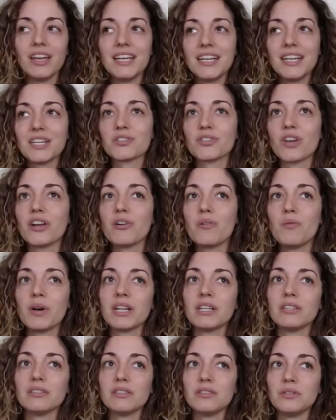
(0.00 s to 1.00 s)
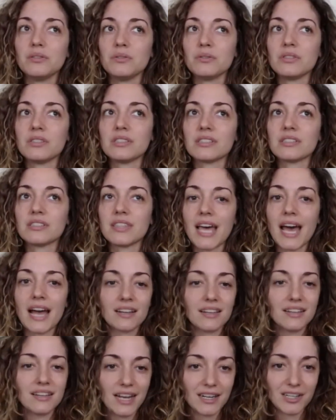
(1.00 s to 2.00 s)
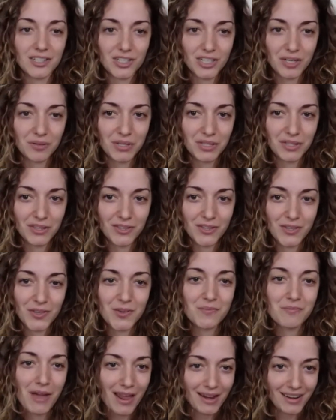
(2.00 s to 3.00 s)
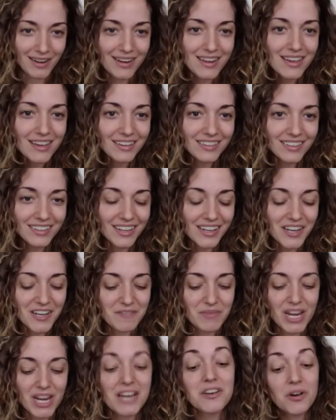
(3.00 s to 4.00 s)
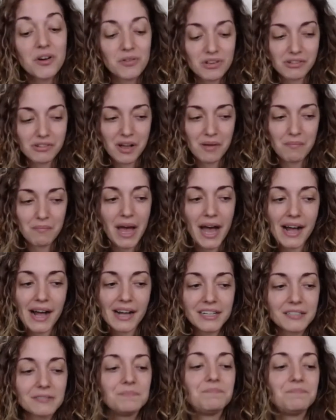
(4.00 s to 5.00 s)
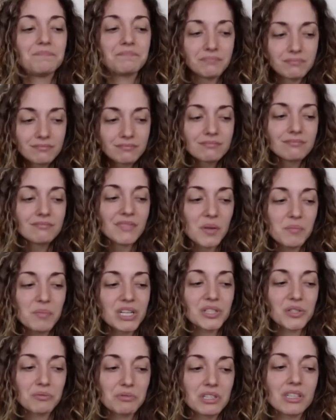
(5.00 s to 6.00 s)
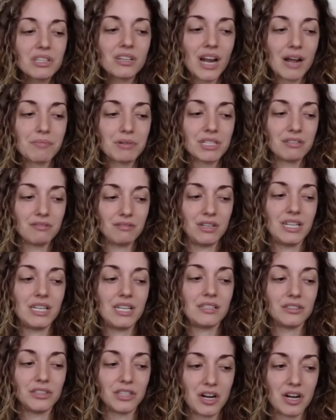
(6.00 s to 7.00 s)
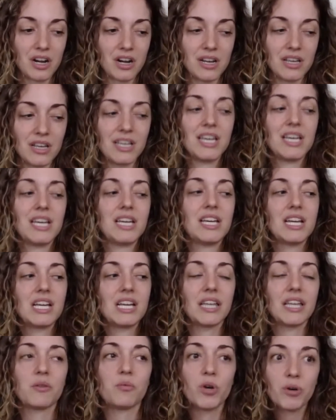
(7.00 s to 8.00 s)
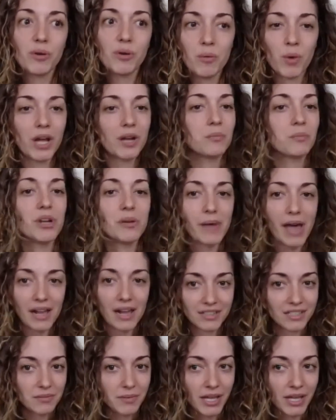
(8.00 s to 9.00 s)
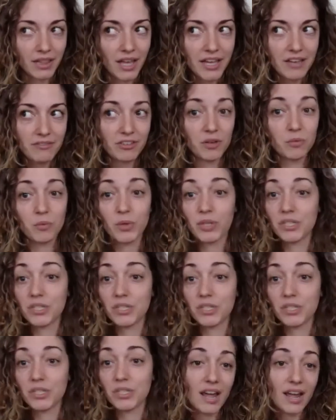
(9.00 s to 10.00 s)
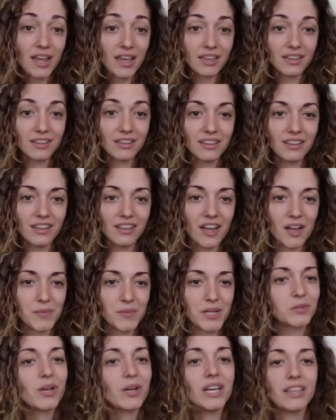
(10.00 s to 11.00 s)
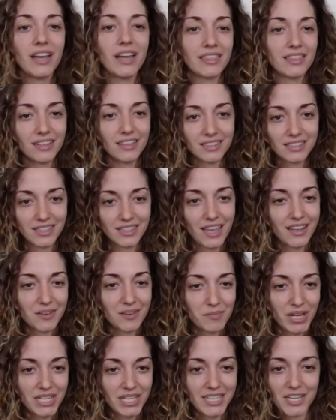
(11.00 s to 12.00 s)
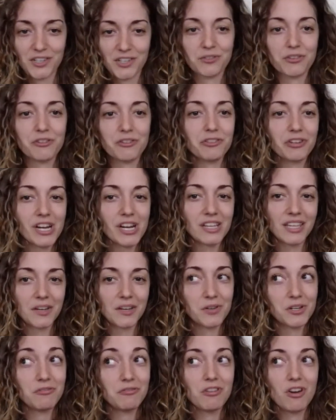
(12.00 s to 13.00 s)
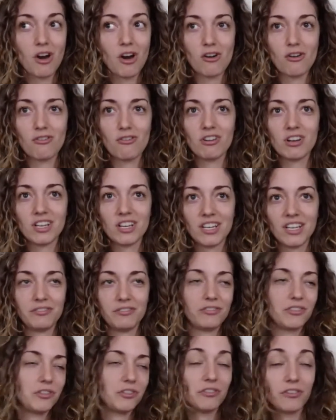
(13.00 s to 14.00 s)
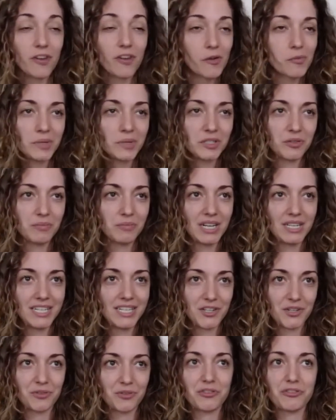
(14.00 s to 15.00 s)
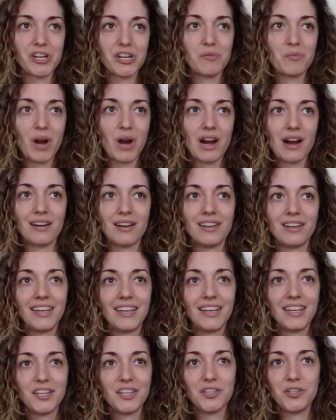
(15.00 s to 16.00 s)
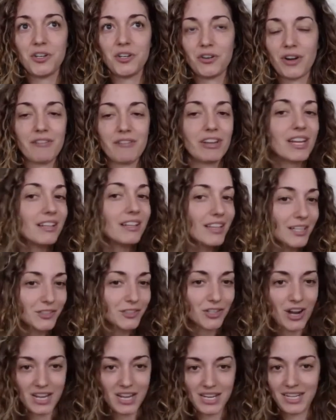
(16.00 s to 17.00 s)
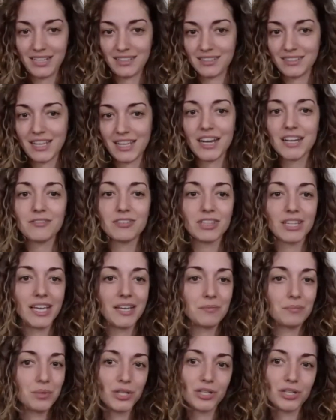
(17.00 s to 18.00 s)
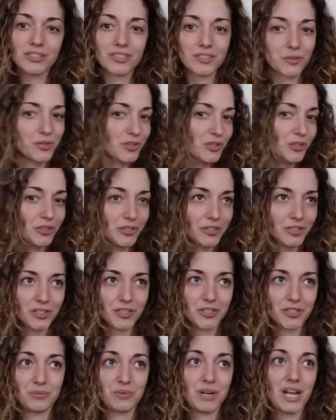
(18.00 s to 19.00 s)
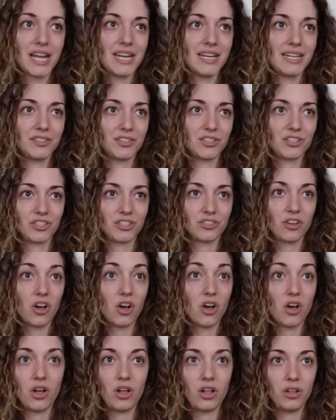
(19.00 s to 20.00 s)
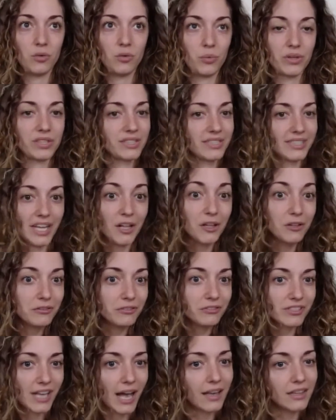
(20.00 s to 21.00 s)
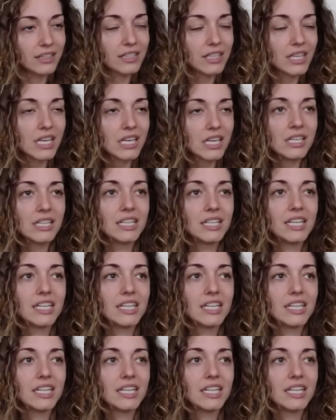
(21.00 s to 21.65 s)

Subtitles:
So I don't want to lose that connection with humanity. And I know it'll come back, but it's a really good opportunity to learn, like, what do I want to bring back into my life and what don't I? That's why I think it's like a meditation retreat. Like when you go, if you've ever been to a meditation retreat where you don't have any electronics, not even like books or journals to write, it's just all with self silently.